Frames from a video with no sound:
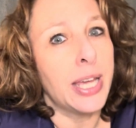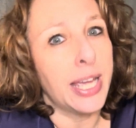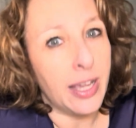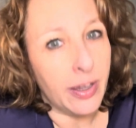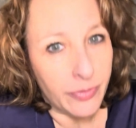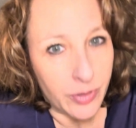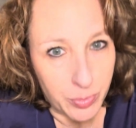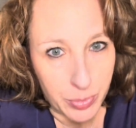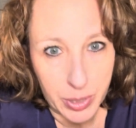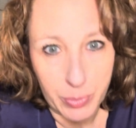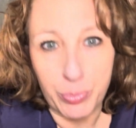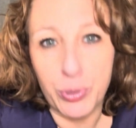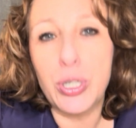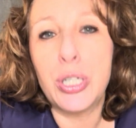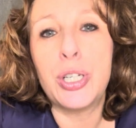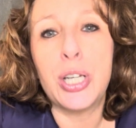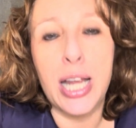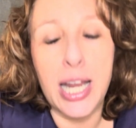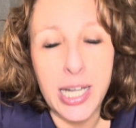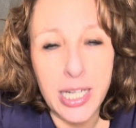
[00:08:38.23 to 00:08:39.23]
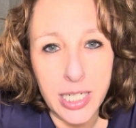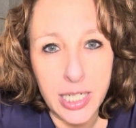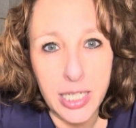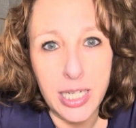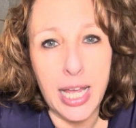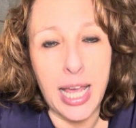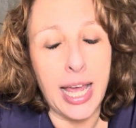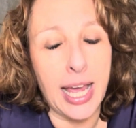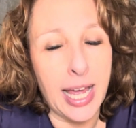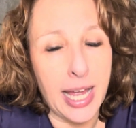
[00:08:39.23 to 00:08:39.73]
have to be appreciated
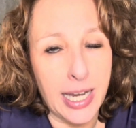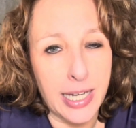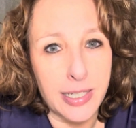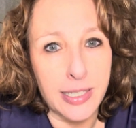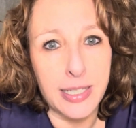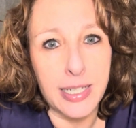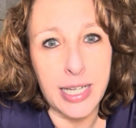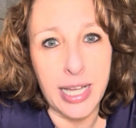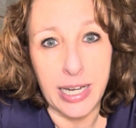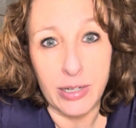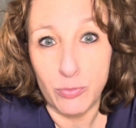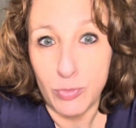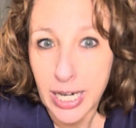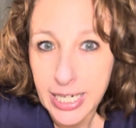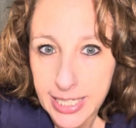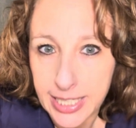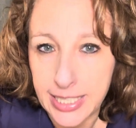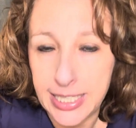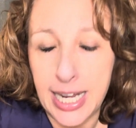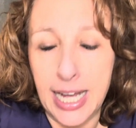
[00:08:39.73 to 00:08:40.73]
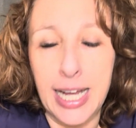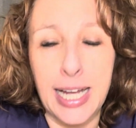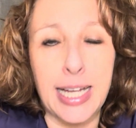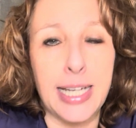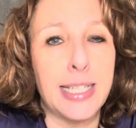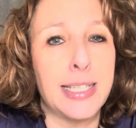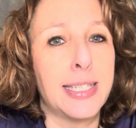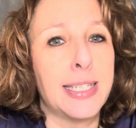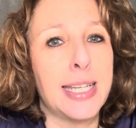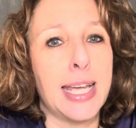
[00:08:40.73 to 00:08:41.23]
and
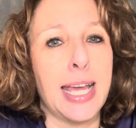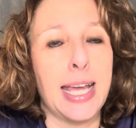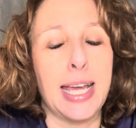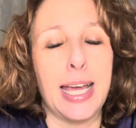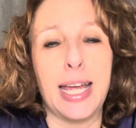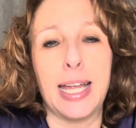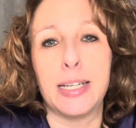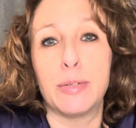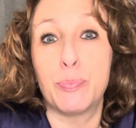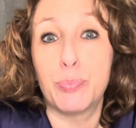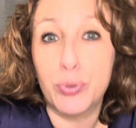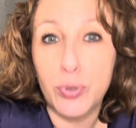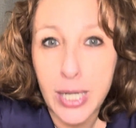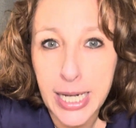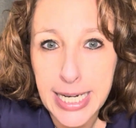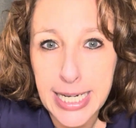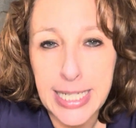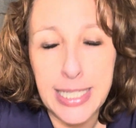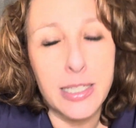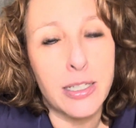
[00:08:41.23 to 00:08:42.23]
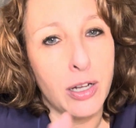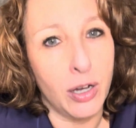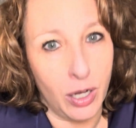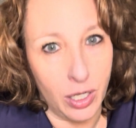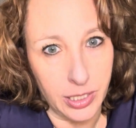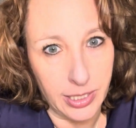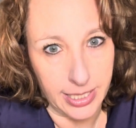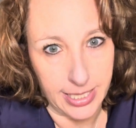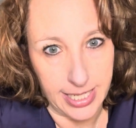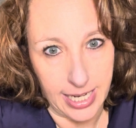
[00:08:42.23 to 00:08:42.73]
recognized and praised all
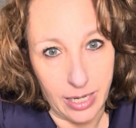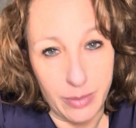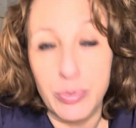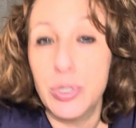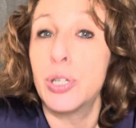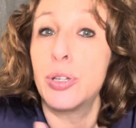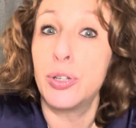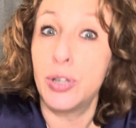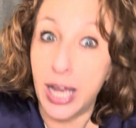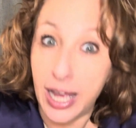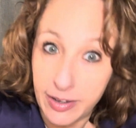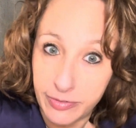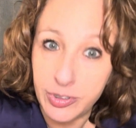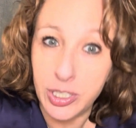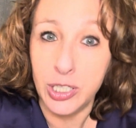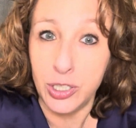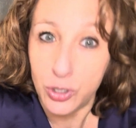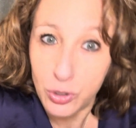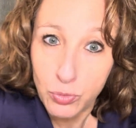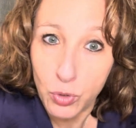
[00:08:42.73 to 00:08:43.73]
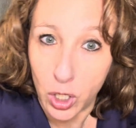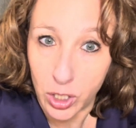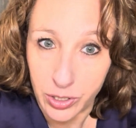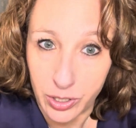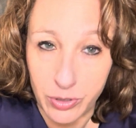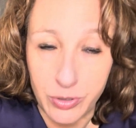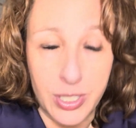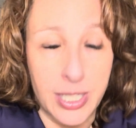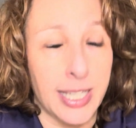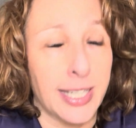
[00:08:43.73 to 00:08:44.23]
the time. So you have to do all
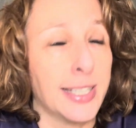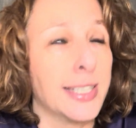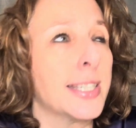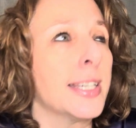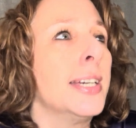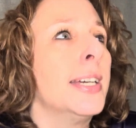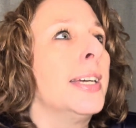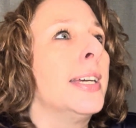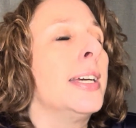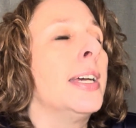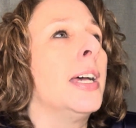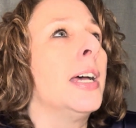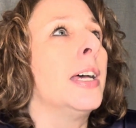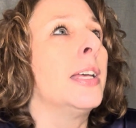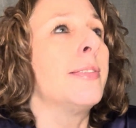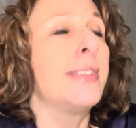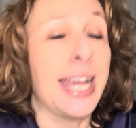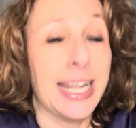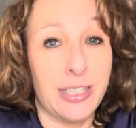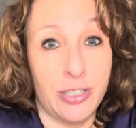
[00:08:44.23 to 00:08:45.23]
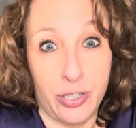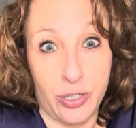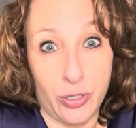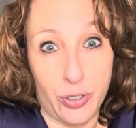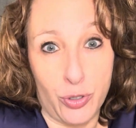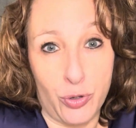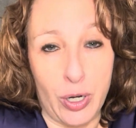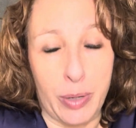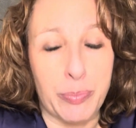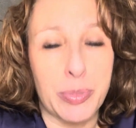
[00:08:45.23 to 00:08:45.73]
those things. That's their
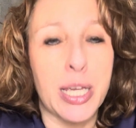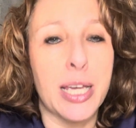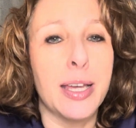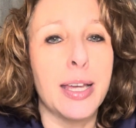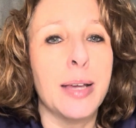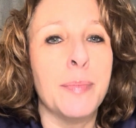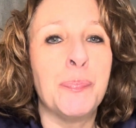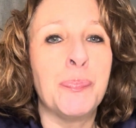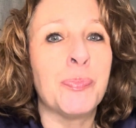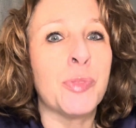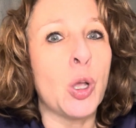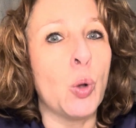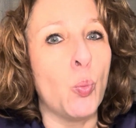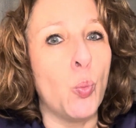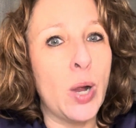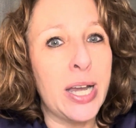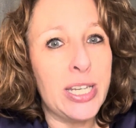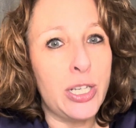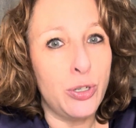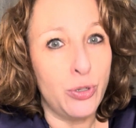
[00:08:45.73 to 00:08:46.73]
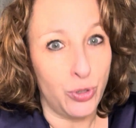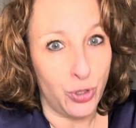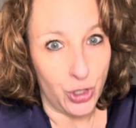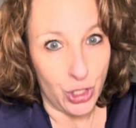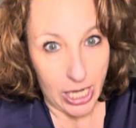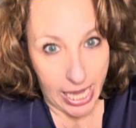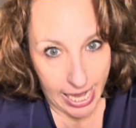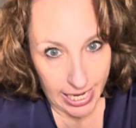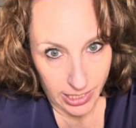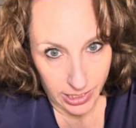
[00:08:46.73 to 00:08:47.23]
script. When you
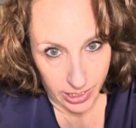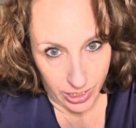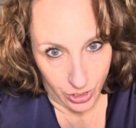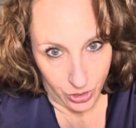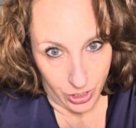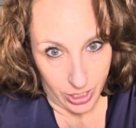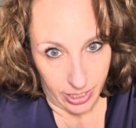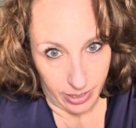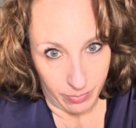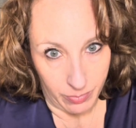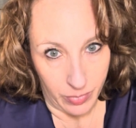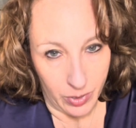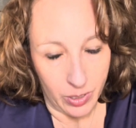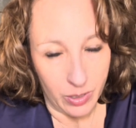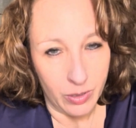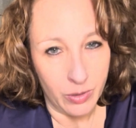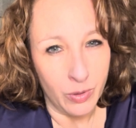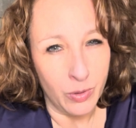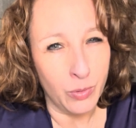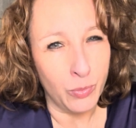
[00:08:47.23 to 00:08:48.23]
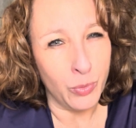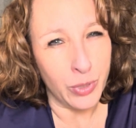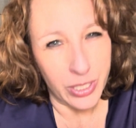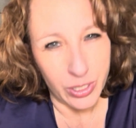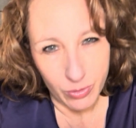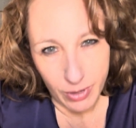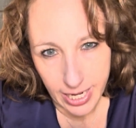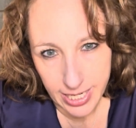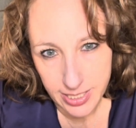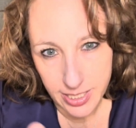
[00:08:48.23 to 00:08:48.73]
challenge them, when
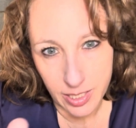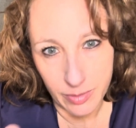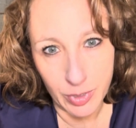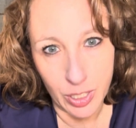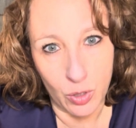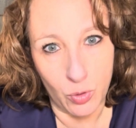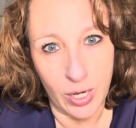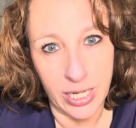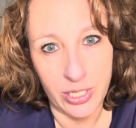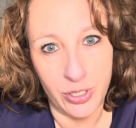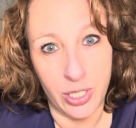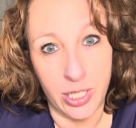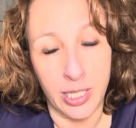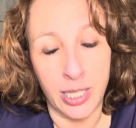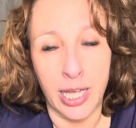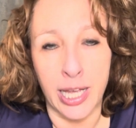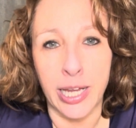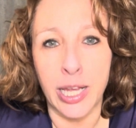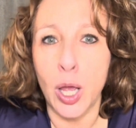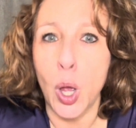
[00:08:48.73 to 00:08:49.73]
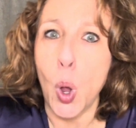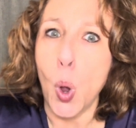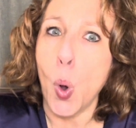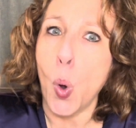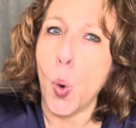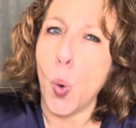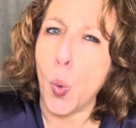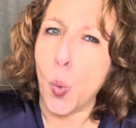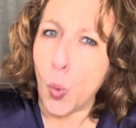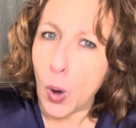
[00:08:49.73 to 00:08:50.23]
you ask them a question like,
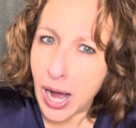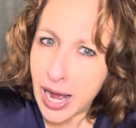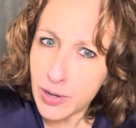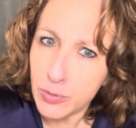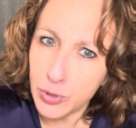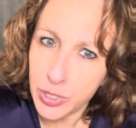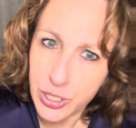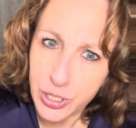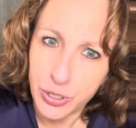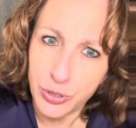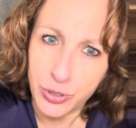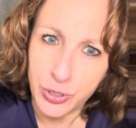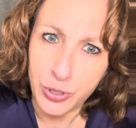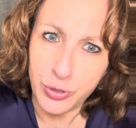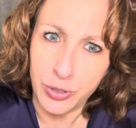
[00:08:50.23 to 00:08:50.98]
why would you do